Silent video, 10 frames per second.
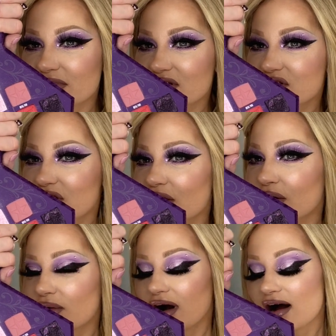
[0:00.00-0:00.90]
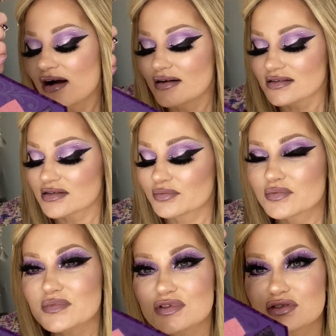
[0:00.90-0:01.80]
show
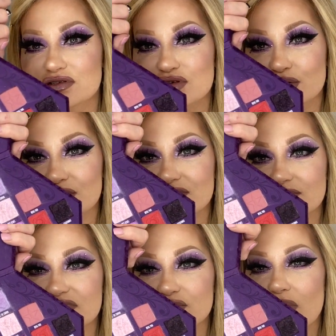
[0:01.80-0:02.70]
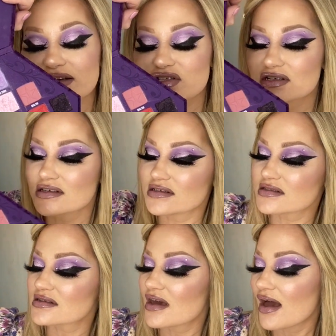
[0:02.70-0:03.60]
you some swatches.